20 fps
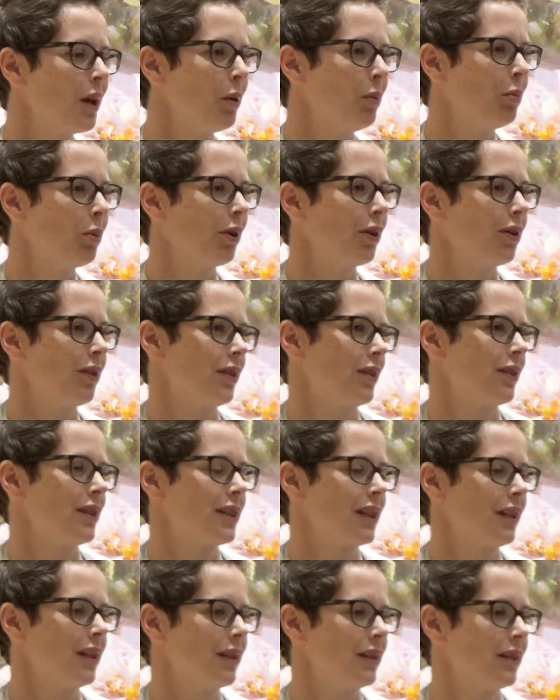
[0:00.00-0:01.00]
But there is
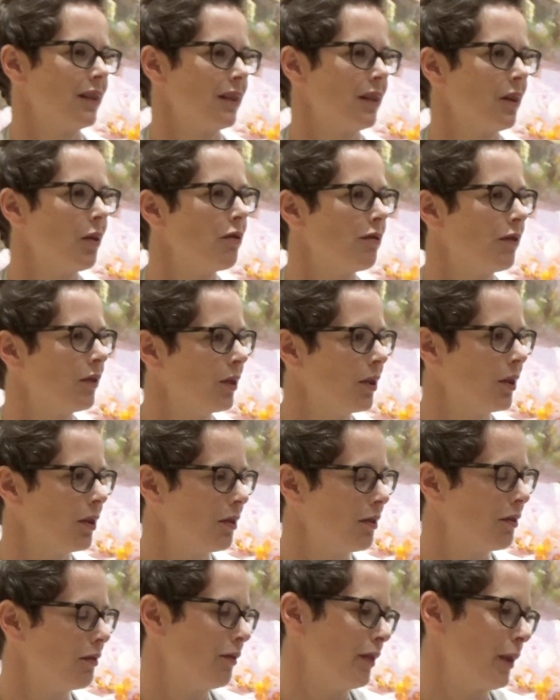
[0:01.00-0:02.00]
an awful lot
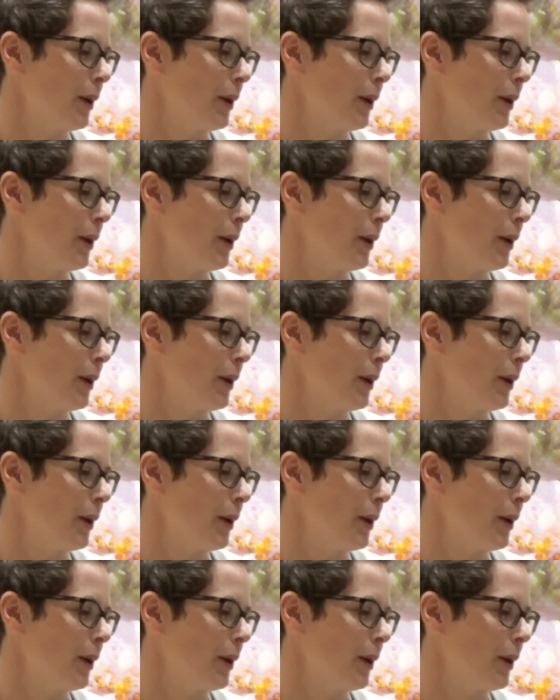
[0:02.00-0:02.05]
of